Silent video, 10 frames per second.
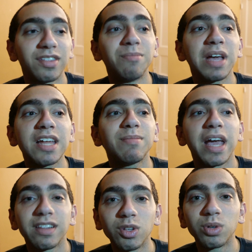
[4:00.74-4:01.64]
the main
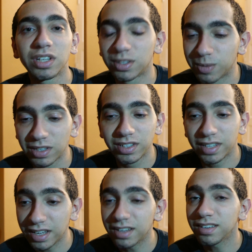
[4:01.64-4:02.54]
man, Lucas, because
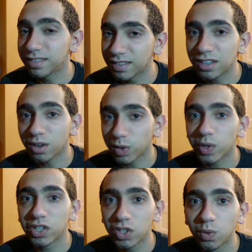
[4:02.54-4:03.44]
he knows
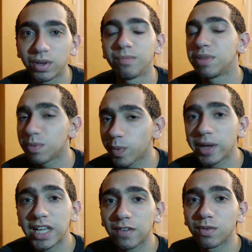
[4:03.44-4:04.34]
what he's doing. People
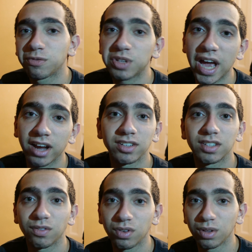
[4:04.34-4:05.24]
may give him flack and
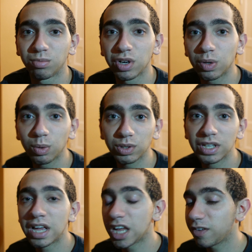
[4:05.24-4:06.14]
stuff for the prequels,
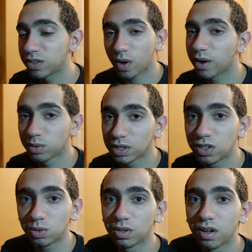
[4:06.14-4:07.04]
even though I really
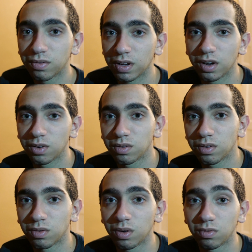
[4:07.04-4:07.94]
do love
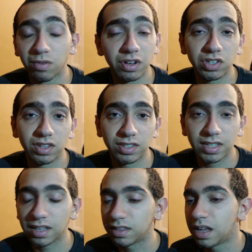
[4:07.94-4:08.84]
Revenge of the
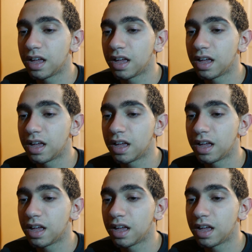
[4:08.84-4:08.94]
Sith.